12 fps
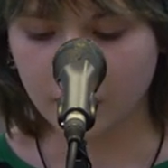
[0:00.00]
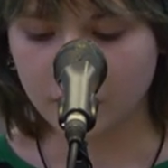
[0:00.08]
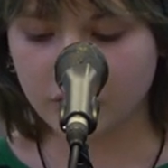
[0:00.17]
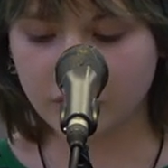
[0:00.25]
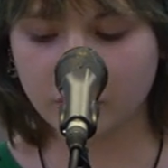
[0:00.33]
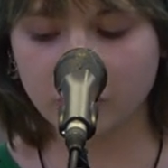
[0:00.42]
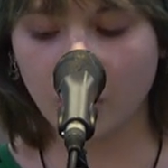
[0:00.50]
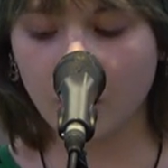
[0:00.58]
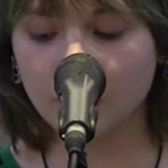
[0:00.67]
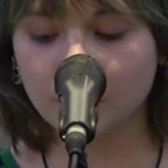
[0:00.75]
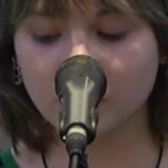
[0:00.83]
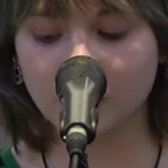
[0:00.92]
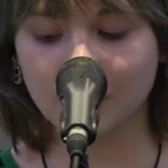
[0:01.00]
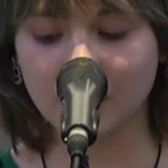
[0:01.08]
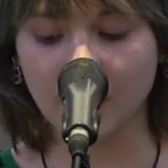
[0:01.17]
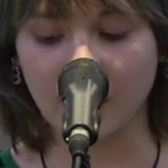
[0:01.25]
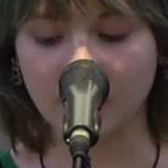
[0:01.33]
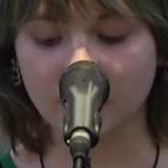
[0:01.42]
Seeing the stars must have been
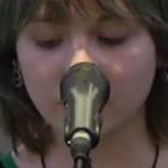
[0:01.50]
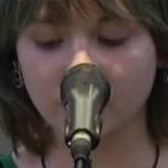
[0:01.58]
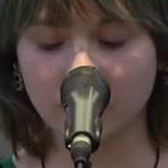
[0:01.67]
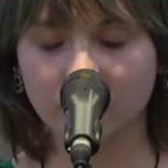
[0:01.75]
nice,